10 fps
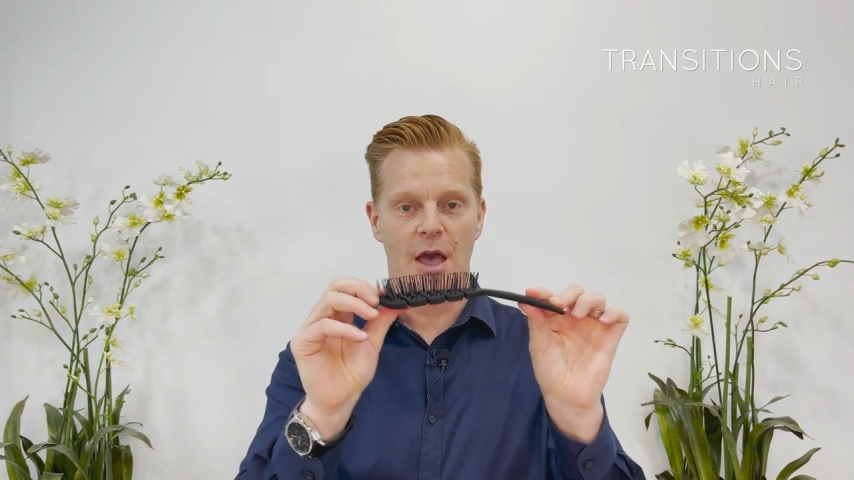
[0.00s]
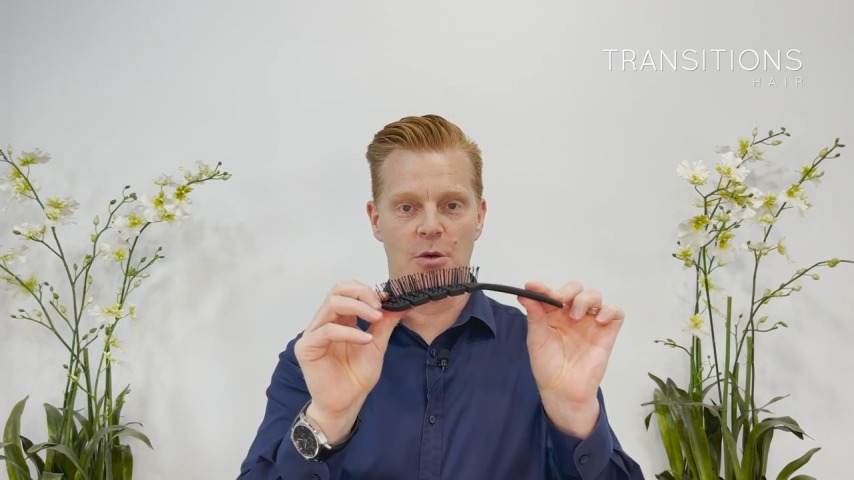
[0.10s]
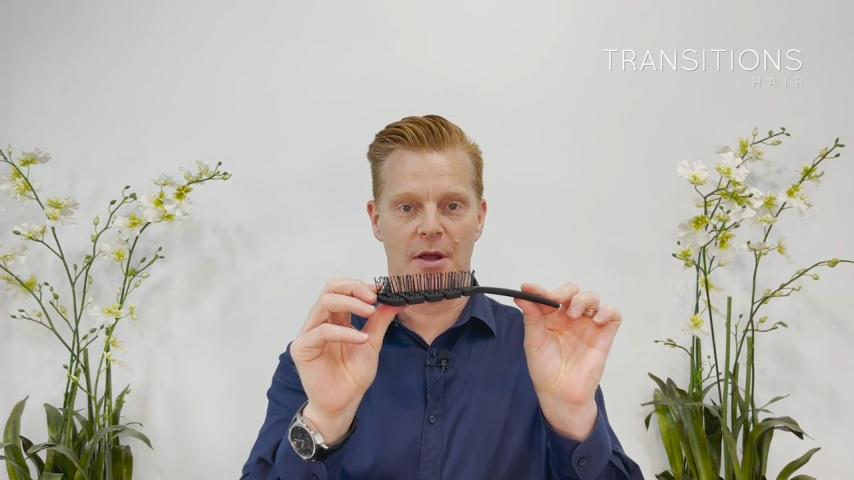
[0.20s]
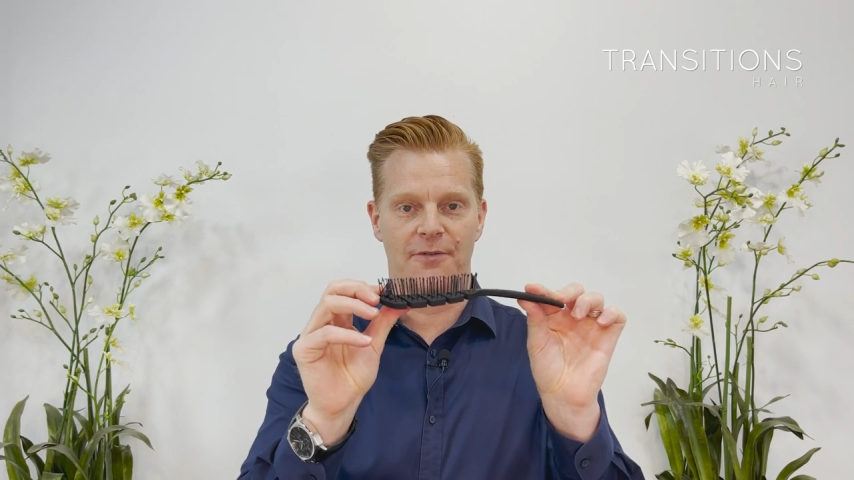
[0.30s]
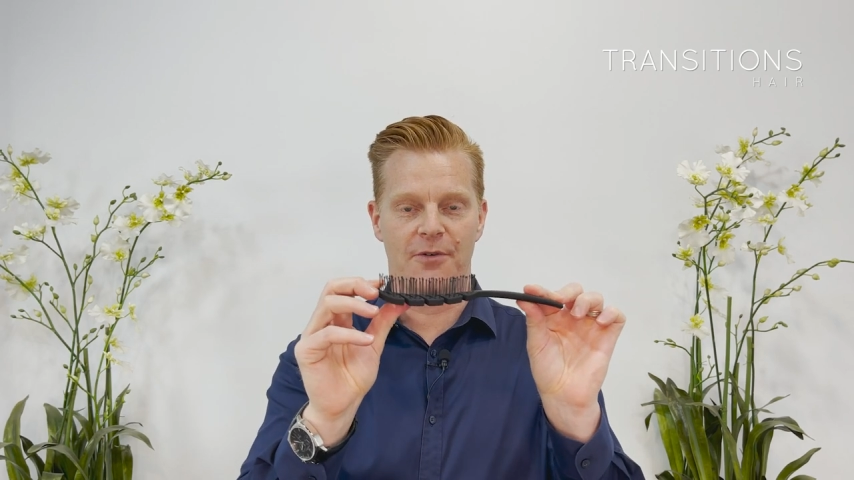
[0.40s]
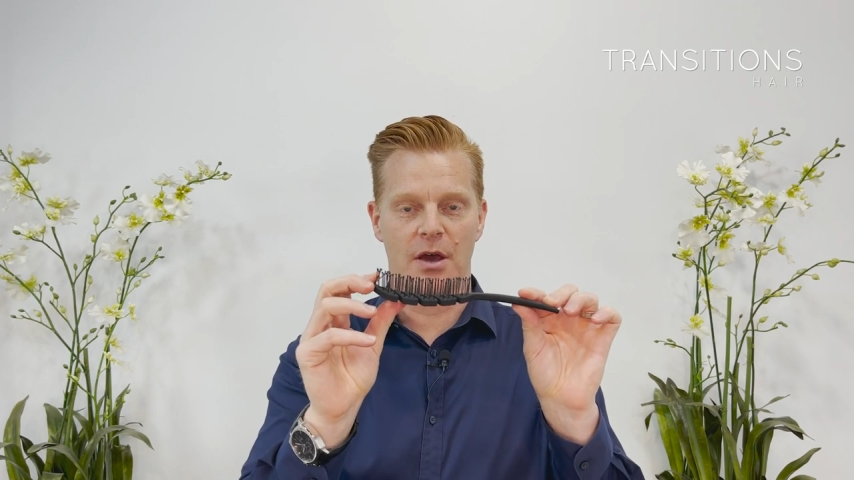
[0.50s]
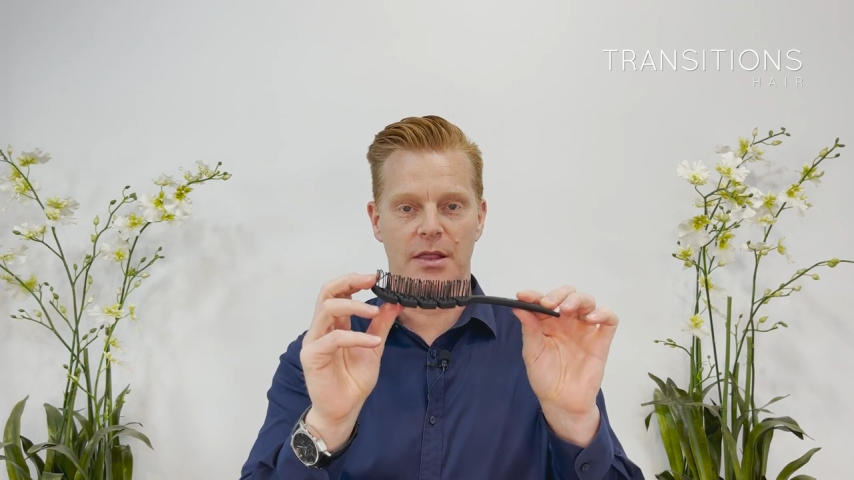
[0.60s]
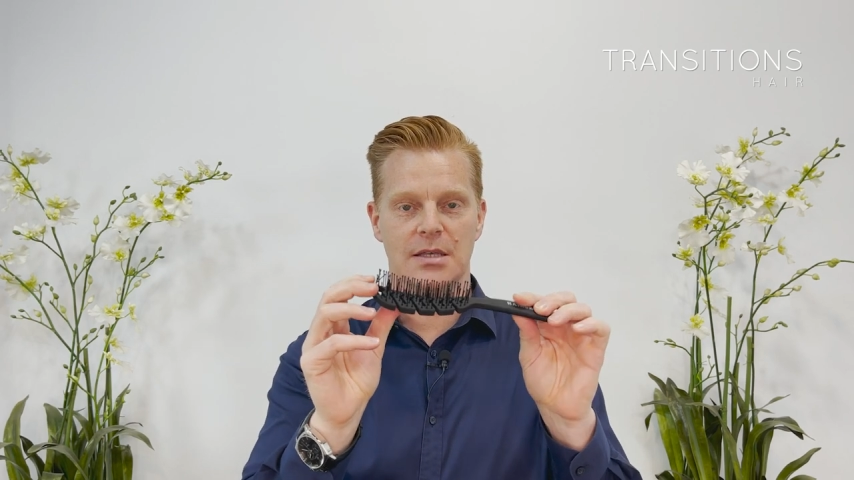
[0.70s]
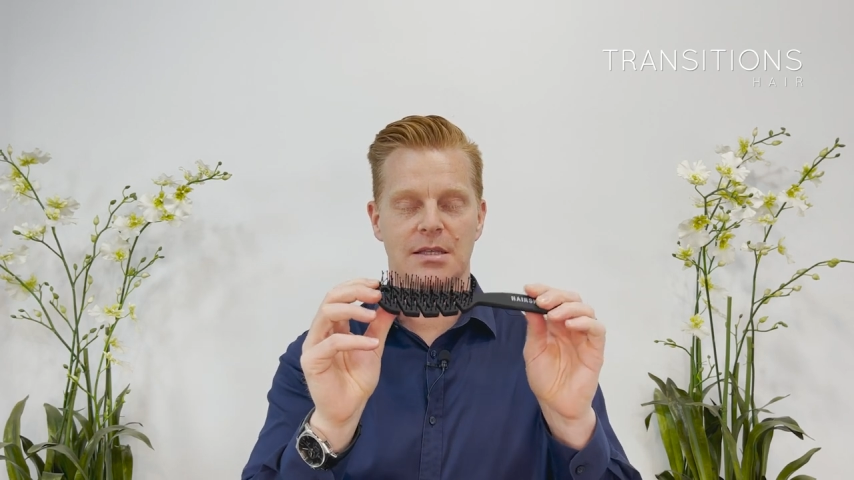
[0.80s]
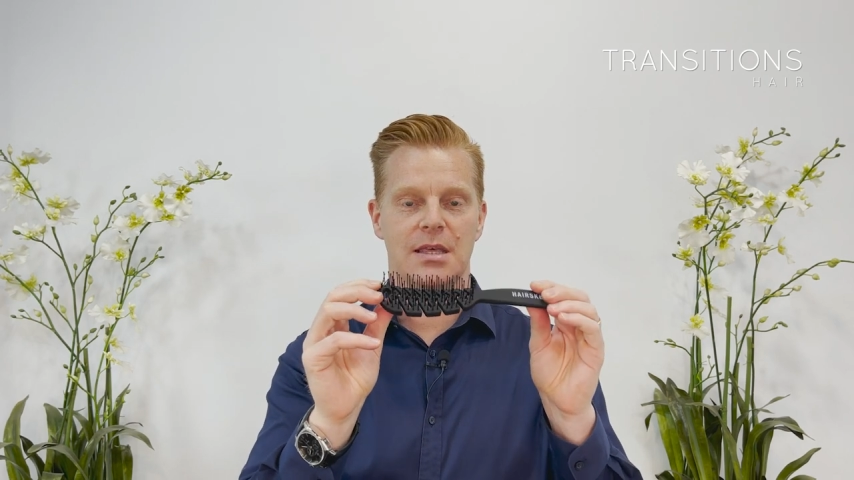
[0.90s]
You'll be able to
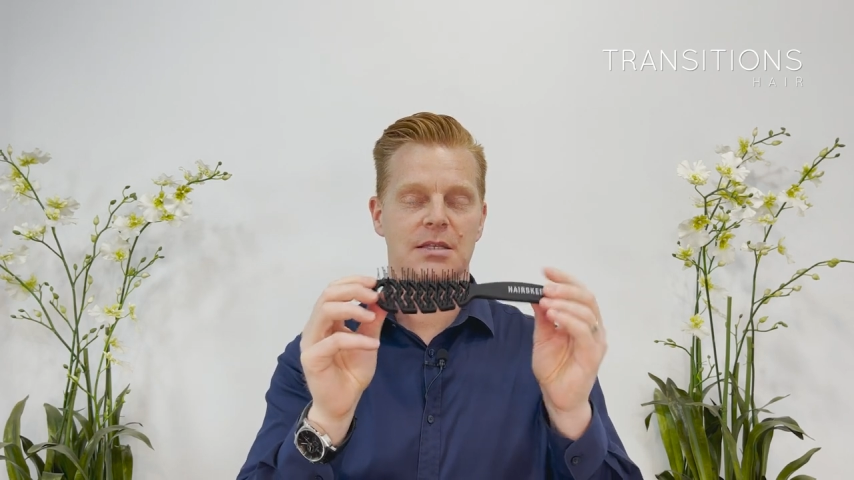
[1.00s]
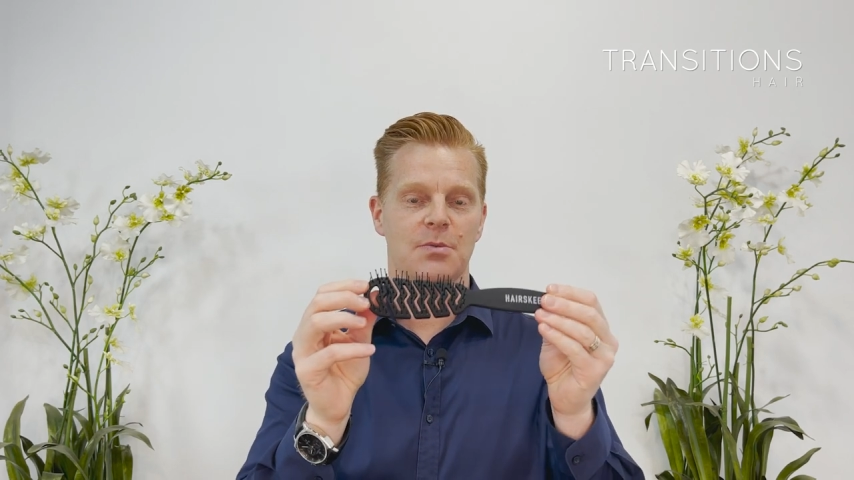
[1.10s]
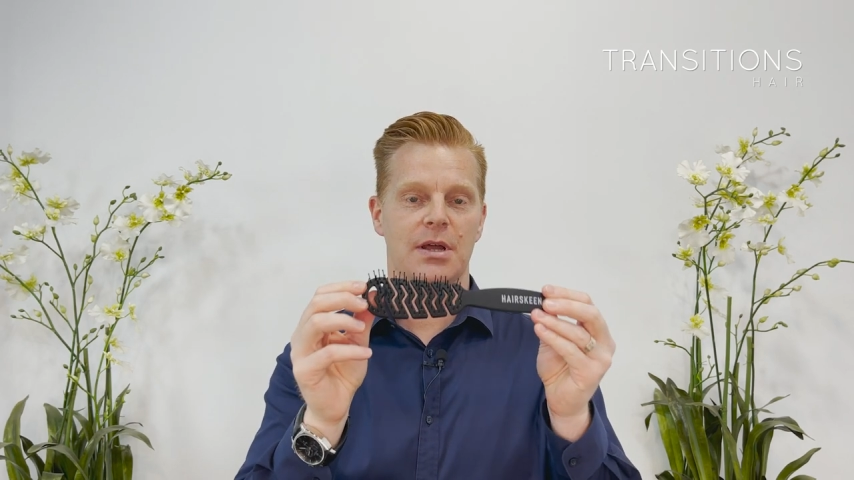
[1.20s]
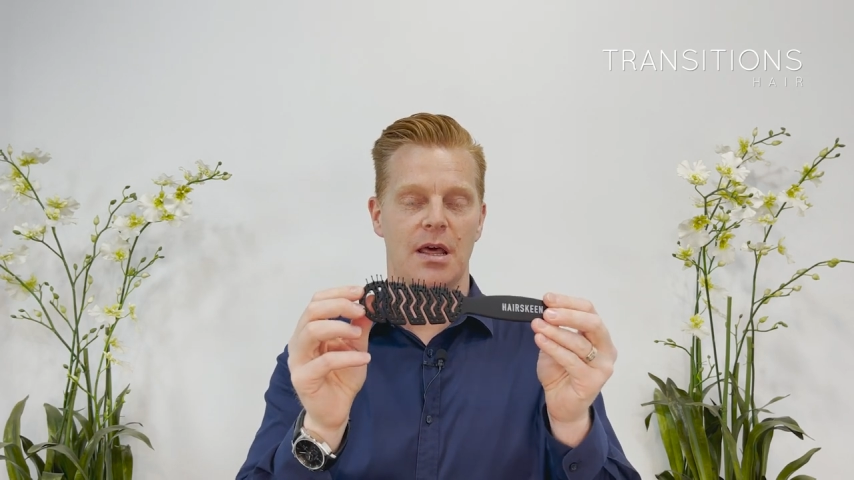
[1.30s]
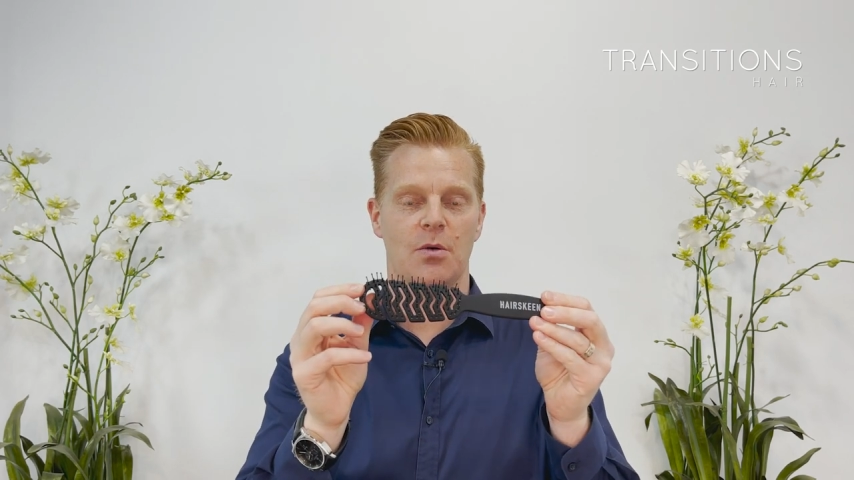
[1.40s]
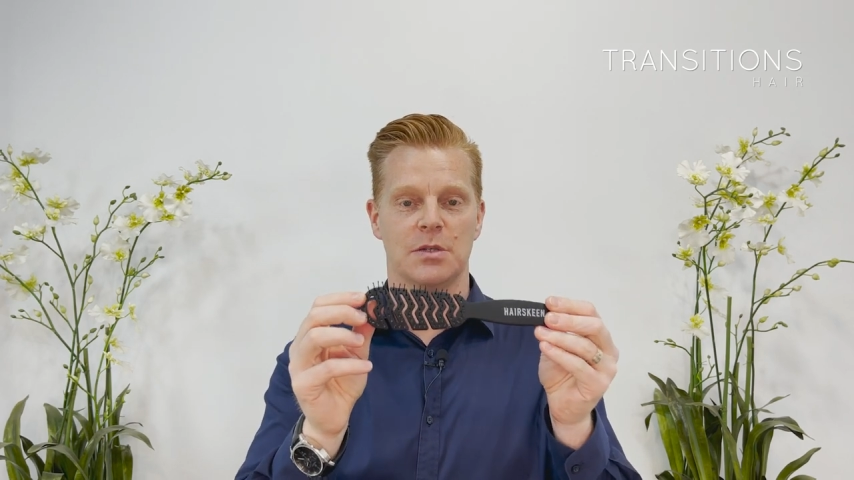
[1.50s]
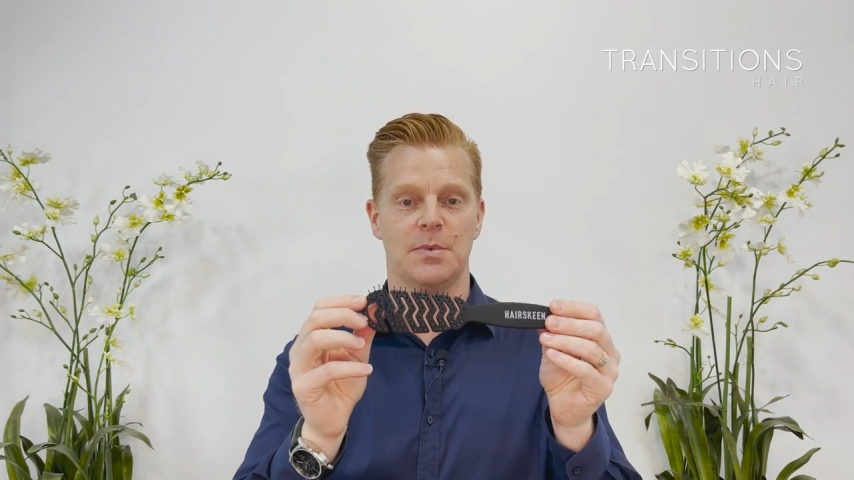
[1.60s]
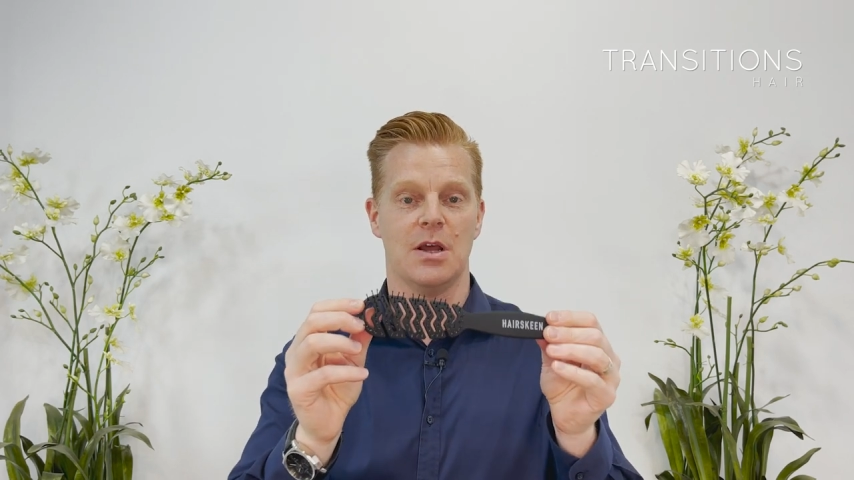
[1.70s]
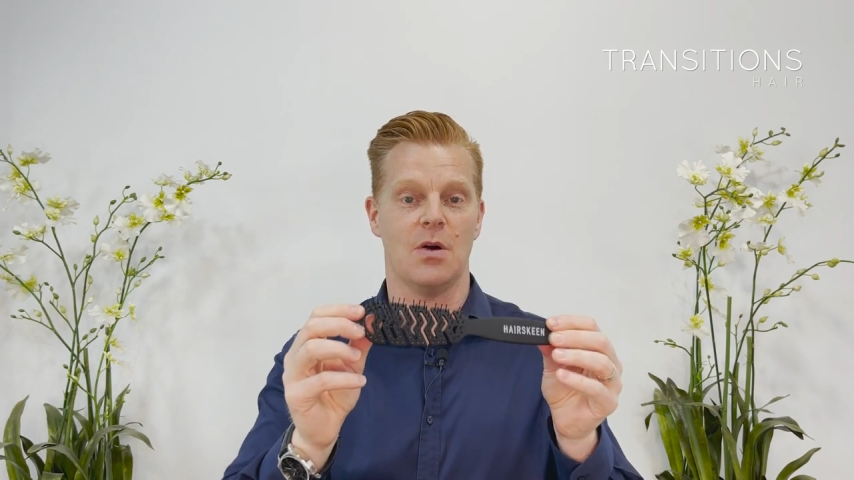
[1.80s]
find these. These might otherwise be